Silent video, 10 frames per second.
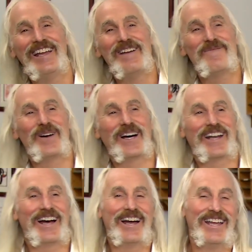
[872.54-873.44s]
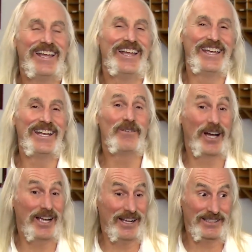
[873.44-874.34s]
But
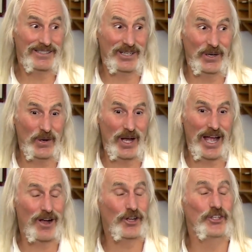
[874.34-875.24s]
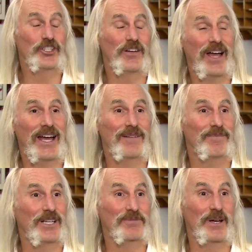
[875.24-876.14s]
anyway, so how could you have had a
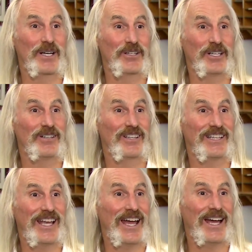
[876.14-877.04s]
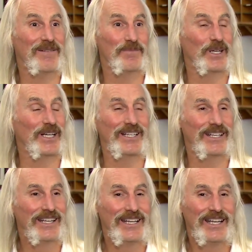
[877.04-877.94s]
much better year than that? But
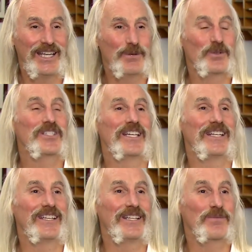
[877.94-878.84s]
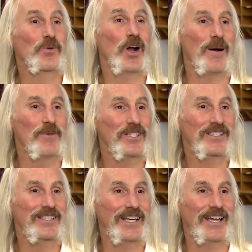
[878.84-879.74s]
he rescinded his
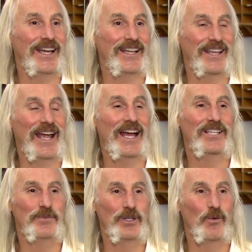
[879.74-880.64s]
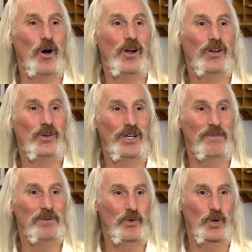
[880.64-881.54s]
promise, and they asked me to walk on
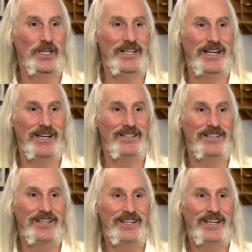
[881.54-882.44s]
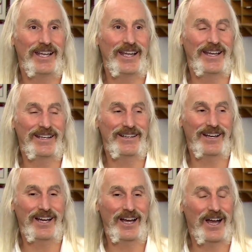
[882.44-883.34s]
up in Morgantown, and
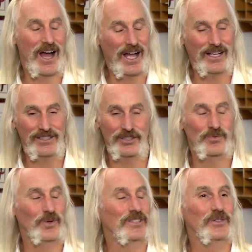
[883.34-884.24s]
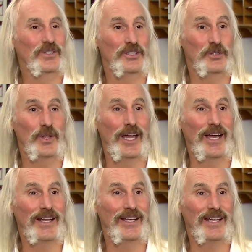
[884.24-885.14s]
I just wasn't going to do that.